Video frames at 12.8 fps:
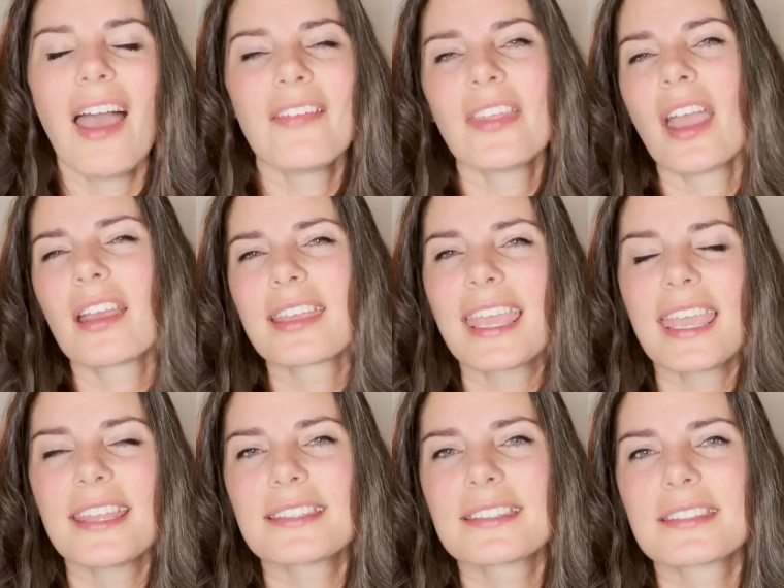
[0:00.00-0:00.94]
And yeah,
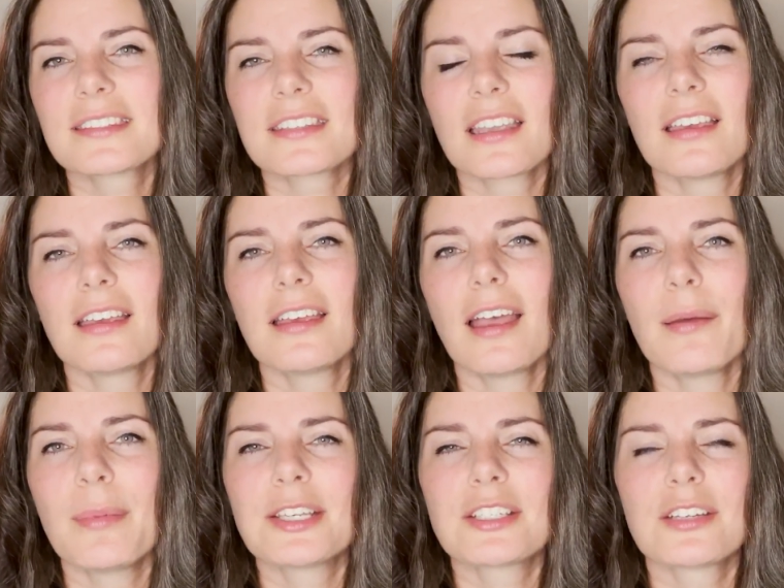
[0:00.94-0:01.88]
kids, I
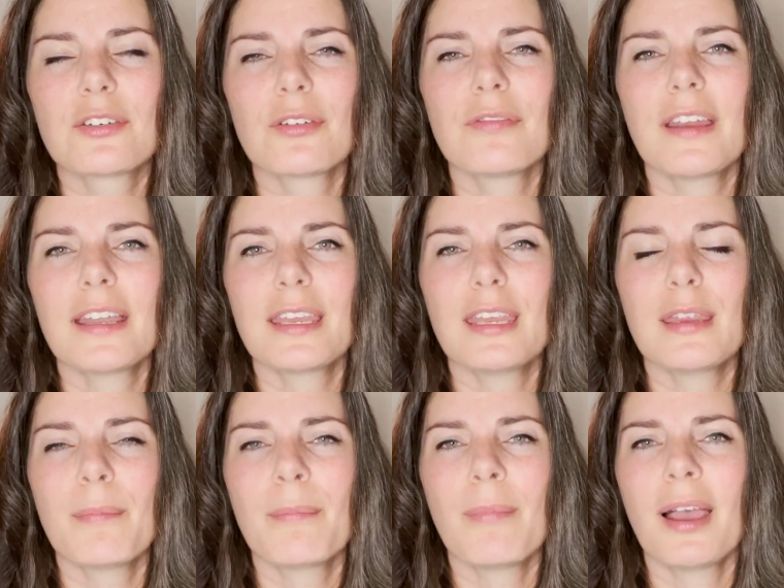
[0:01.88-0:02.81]
mentioned it
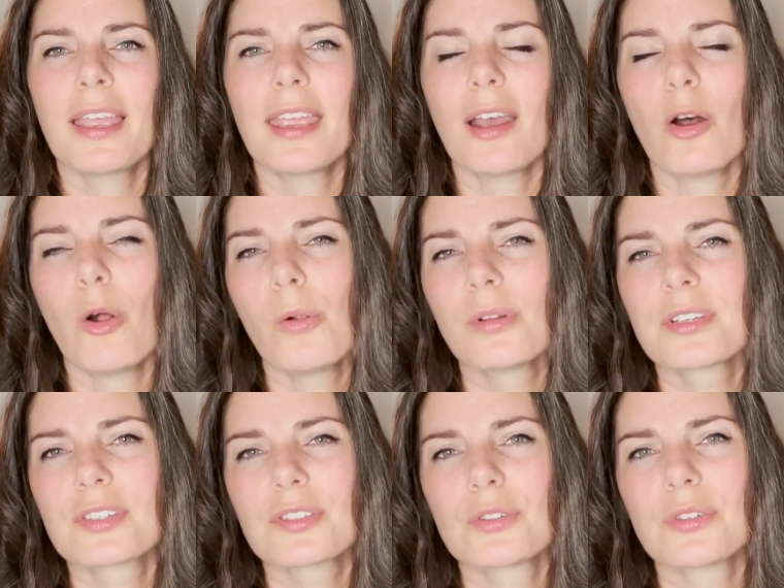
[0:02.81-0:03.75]
already, my
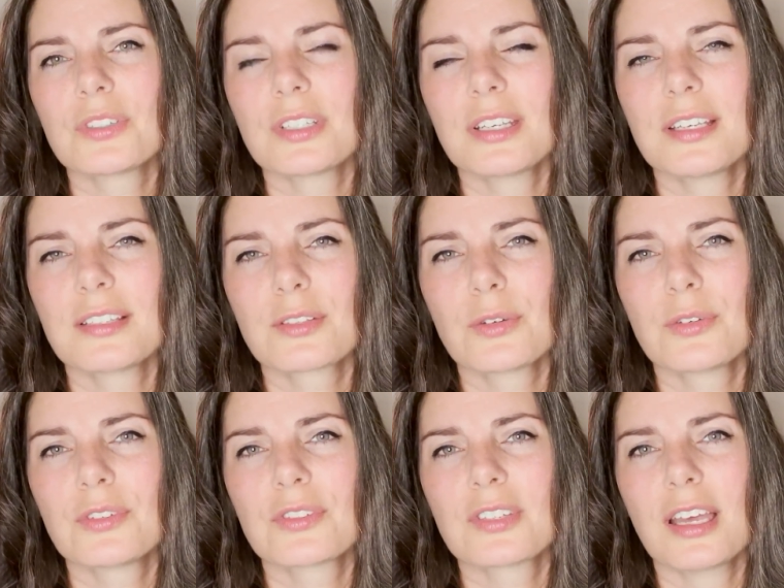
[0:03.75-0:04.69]
oldest daughter is
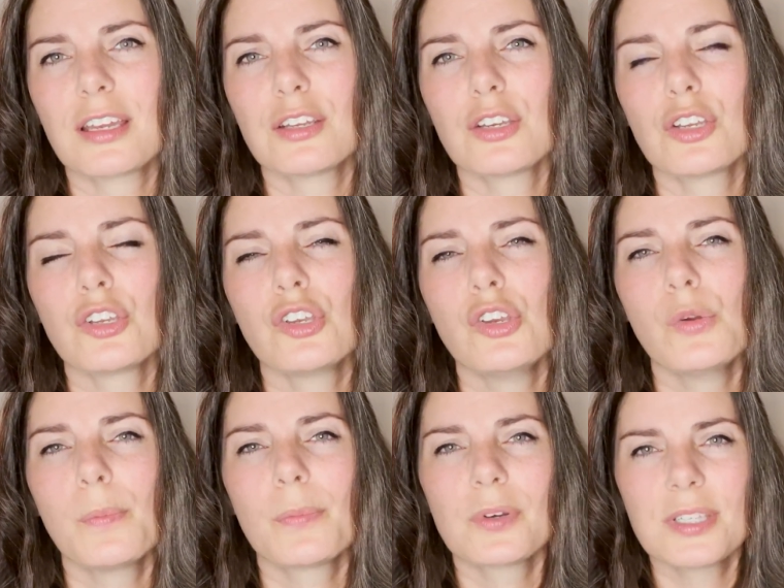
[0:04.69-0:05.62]
going to start
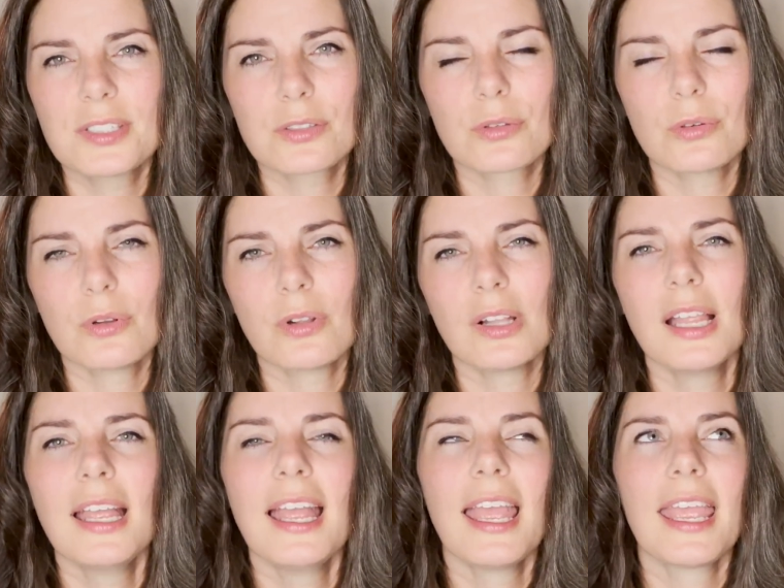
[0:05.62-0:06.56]
new preschool
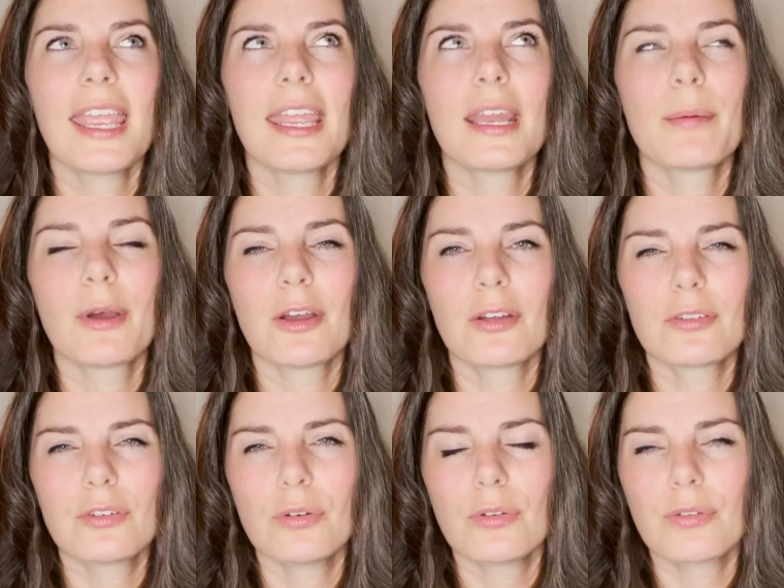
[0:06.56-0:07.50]
in
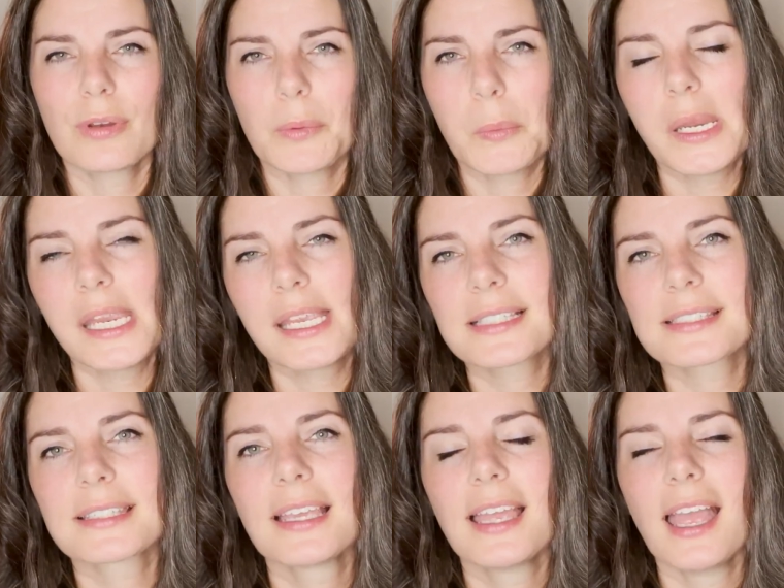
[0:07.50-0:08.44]
about 2-3
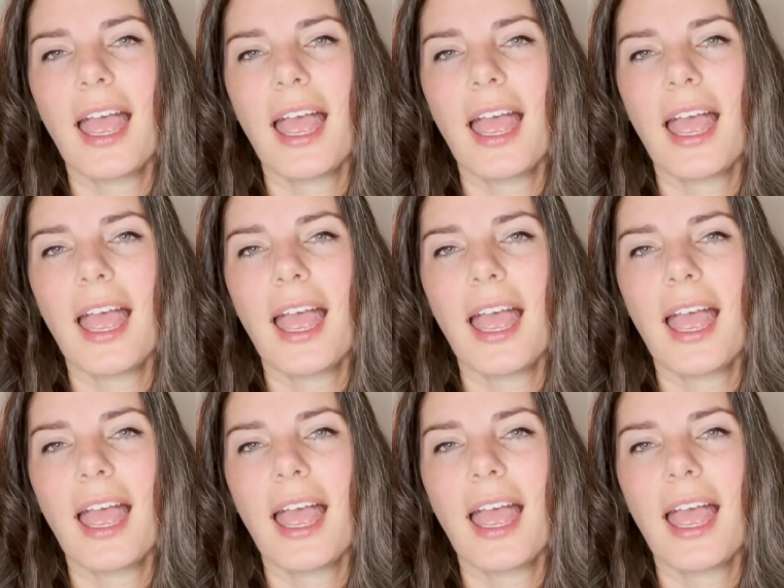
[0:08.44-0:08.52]
weeks.